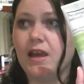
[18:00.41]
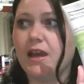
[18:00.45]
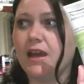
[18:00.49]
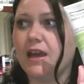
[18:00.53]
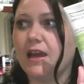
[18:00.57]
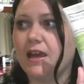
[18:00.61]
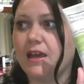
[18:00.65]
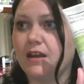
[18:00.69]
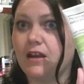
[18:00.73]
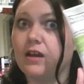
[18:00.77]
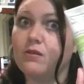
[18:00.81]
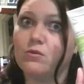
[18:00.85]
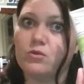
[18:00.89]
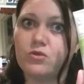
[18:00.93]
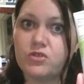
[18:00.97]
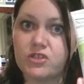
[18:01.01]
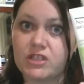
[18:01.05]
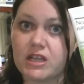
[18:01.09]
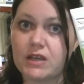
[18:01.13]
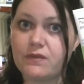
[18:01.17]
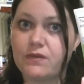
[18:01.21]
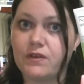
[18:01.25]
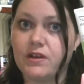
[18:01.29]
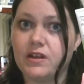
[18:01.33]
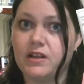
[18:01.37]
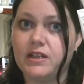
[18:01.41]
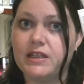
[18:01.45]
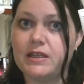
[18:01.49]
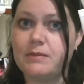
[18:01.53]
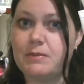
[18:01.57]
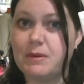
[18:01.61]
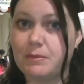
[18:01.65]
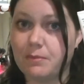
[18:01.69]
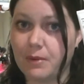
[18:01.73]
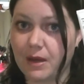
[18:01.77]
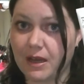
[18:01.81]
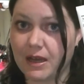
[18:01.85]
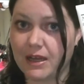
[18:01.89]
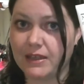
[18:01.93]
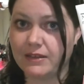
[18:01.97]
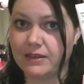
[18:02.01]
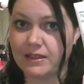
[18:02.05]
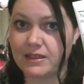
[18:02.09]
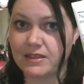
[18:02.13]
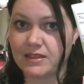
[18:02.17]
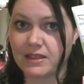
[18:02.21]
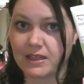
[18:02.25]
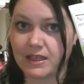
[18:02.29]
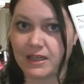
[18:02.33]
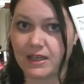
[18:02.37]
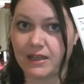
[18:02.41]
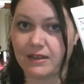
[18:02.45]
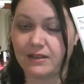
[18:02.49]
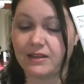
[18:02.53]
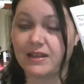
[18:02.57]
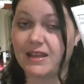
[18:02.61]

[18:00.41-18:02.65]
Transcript: and I will definitely be buying this again.